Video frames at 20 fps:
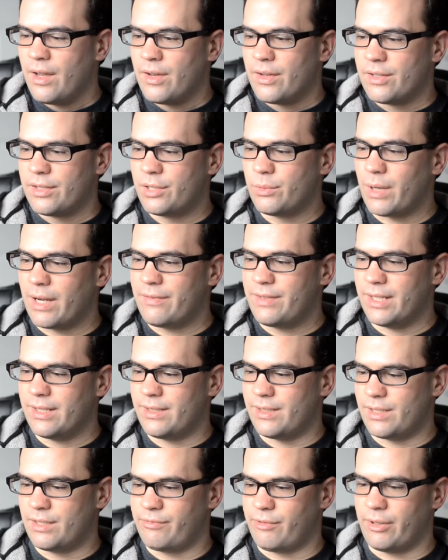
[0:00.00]
So what I've done
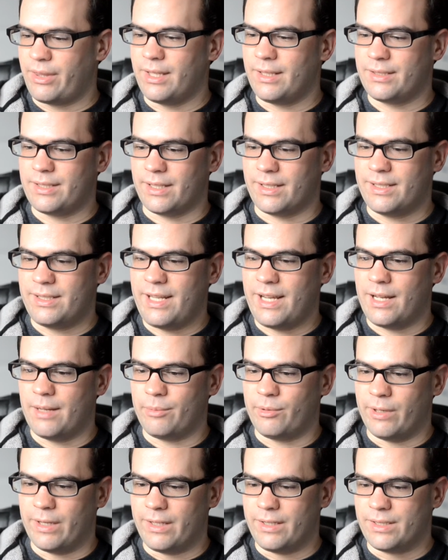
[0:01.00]
is, for things like stat
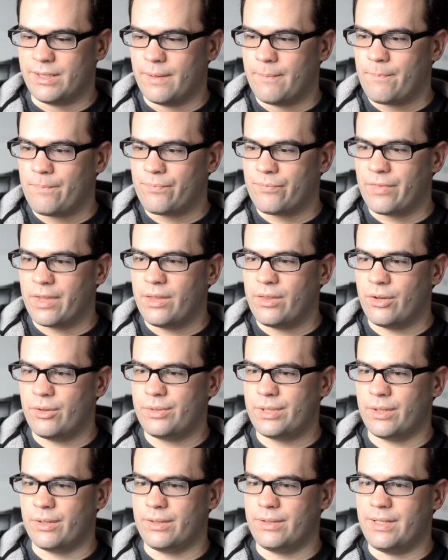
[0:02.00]
upgrades,
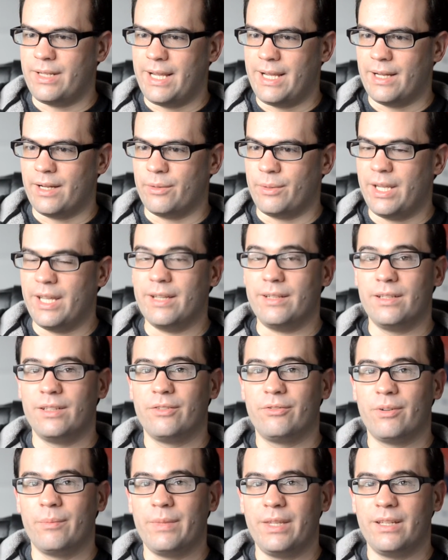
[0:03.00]
those are now hidden
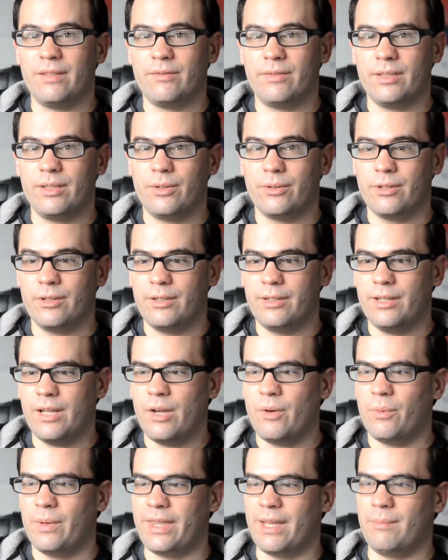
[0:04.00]
from the inventory.
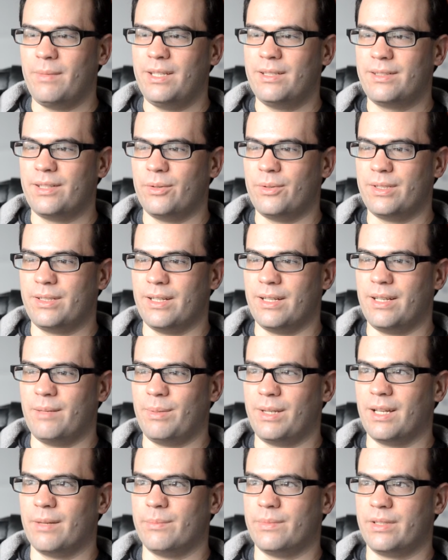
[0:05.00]
What that means, though, is that it
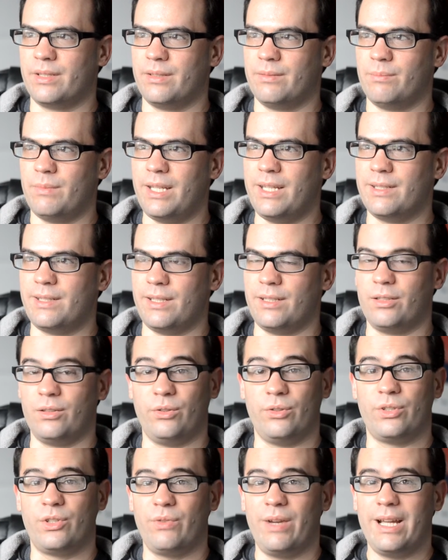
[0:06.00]
becomes easy to
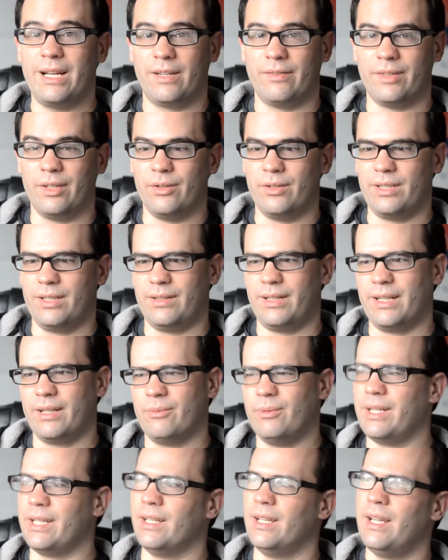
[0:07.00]
lose track of those.
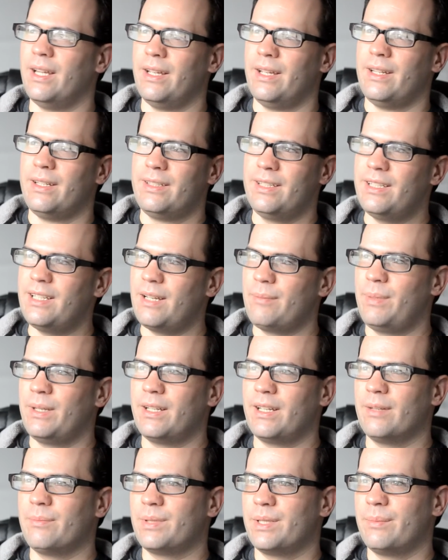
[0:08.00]
Wait, didn't I
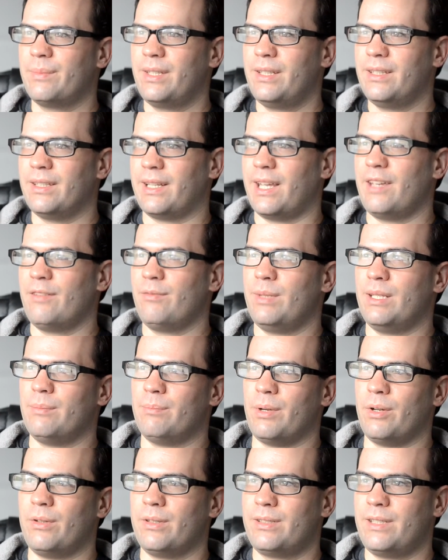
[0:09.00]
pick up something that gave me
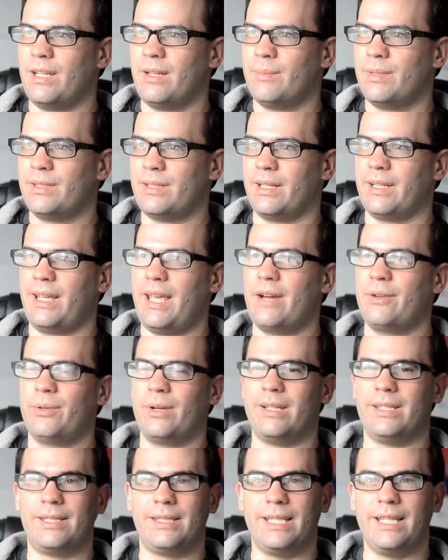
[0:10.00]
bonus damage? How do
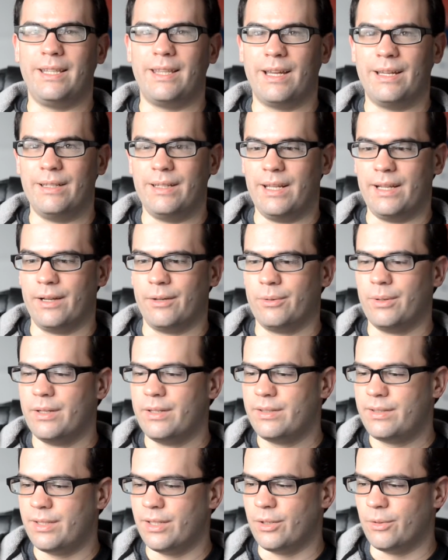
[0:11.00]
I see that now?
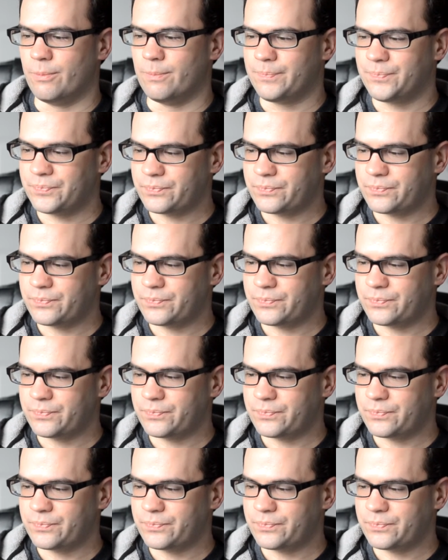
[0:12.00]
So